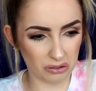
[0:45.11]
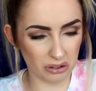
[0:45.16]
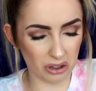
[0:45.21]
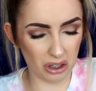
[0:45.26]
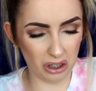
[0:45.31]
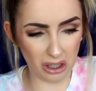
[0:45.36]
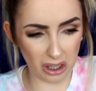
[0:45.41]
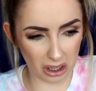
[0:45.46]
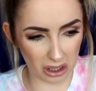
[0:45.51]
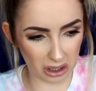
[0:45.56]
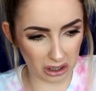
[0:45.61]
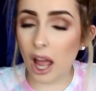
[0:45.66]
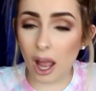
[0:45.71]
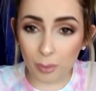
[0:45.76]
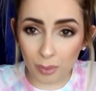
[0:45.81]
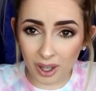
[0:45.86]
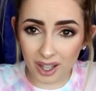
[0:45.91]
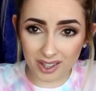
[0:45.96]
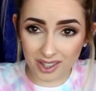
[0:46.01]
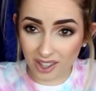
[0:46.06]
Ugh. I
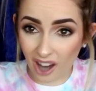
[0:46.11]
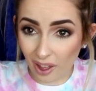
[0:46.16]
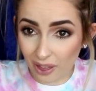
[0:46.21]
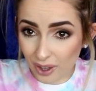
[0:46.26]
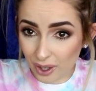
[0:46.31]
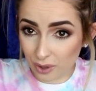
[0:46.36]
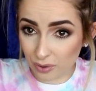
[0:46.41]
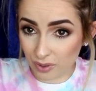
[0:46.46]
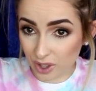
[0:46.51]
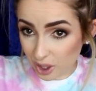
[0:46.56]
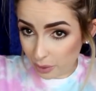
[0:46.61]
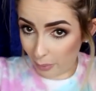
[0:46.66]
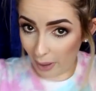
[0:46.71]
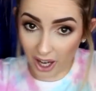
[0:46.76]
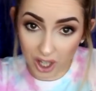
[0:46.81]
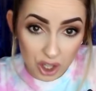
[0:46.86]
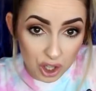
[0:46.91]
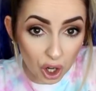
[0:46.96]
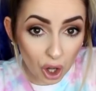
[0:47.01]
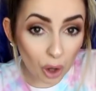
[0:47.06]
mean, it's nothing
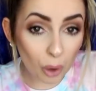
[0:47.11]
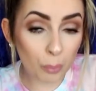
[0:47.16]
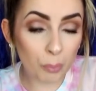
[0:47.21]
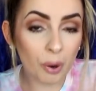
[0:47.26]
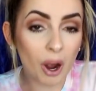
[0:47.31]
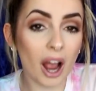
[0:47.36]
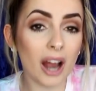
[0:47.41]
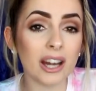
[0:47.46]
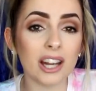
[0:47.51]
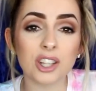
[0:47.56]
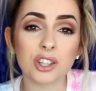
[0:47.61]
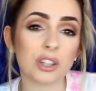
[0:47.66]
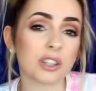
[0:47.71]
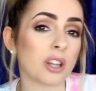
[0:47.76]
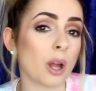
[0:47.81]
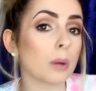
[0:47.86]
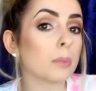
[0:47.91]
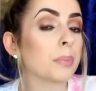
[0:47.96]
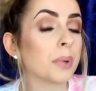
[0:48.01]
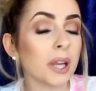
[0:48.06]
special, but it's just
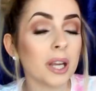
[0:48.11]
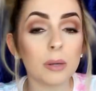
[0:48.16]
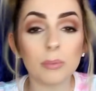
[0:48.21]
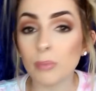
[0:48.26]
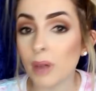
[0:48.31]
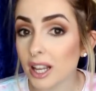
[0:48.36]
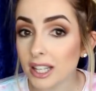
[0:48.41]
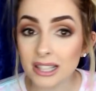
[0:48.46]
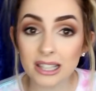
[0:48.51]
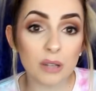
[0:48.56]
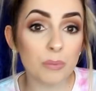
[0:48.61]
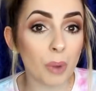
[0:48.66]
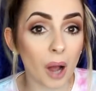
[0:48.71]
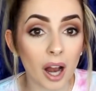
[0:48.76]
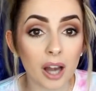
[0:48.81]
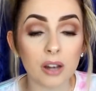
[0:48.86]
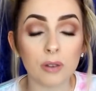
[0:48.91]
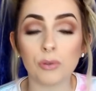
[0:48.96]
a big messy bun.